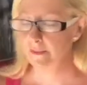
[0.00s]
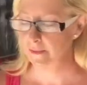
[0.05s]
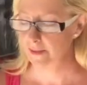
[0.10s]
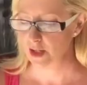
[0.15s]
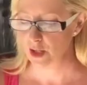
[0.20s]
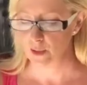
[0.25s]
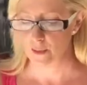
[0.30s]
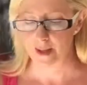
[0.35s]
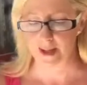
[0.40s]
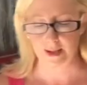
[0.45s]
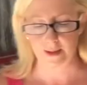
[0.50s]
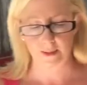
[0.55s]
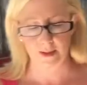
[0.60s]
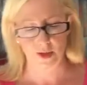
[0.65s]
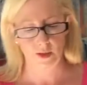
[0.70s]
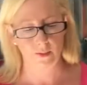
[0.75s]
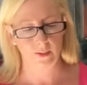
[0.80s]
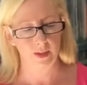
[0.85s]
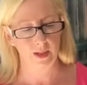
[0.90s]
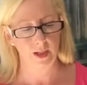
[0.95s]
new ones
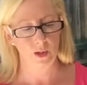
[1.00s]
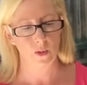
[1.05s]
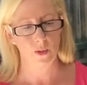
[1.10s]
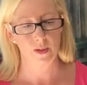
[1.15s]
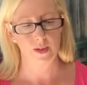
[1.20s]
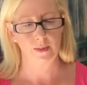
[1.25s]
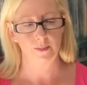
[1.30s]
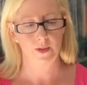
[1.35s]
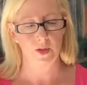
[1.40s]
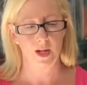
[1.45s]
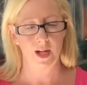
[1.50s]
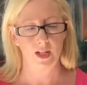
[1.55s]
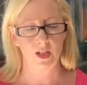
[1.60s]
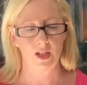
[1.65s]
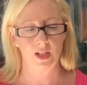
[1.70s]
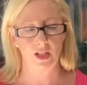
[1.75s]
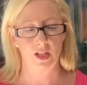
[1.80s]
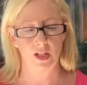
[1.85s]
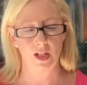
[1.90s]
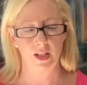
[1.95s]
which are really awesome.
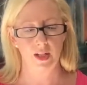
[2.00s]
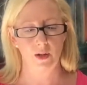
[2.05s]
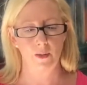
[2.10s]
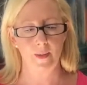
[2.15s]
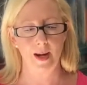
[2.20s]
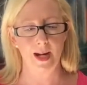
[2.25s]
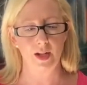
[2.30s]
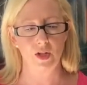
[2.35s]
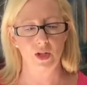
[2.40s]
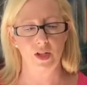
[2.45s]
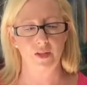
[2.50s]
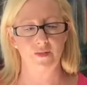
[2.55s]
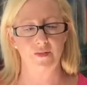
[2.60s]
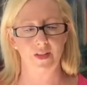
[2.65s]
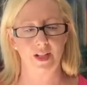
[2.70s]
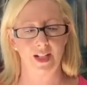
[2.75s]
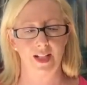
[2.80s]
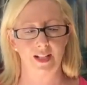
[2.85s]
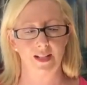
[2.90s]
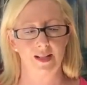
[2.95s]
They're a ratchet
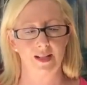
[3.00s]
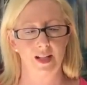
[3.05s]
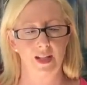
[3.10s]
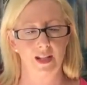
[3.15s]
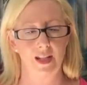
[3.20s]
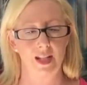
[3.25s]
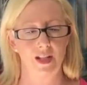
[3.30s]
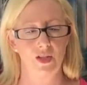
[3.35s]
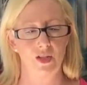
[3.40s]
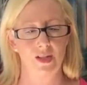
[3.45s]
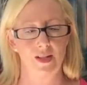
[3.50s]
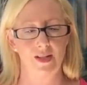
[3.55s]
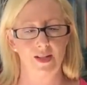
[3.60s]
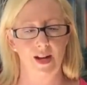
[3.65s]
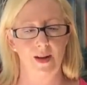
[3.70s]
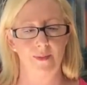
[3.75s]
fitting, so they just